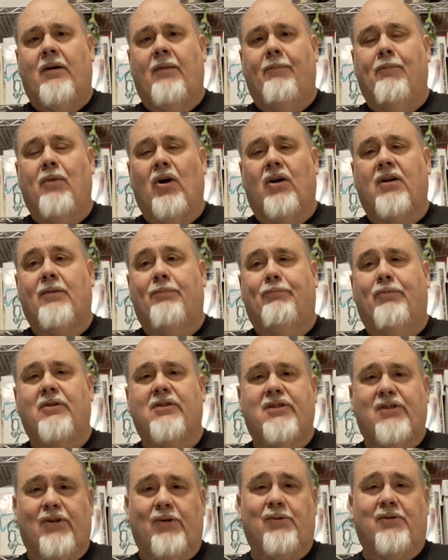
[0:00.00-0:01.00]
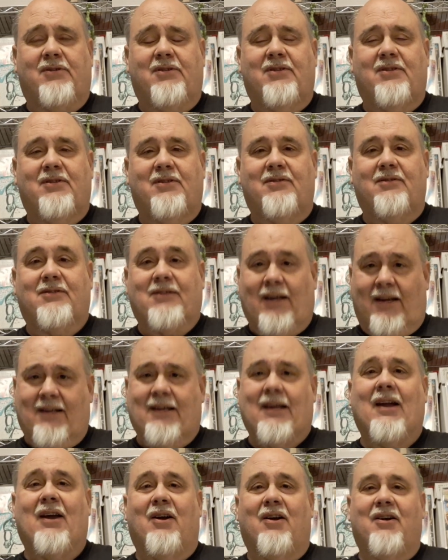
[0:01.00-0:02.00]
book pursuits. Take
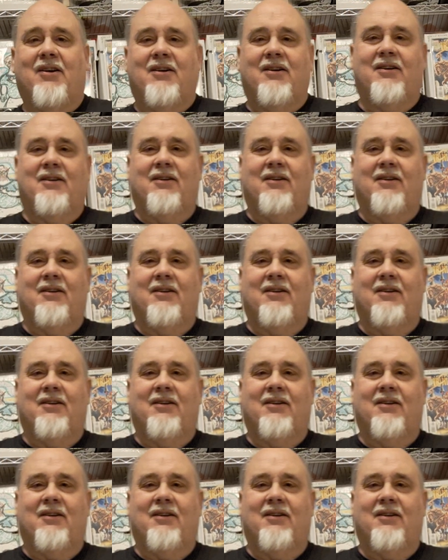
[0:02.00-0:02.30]
care.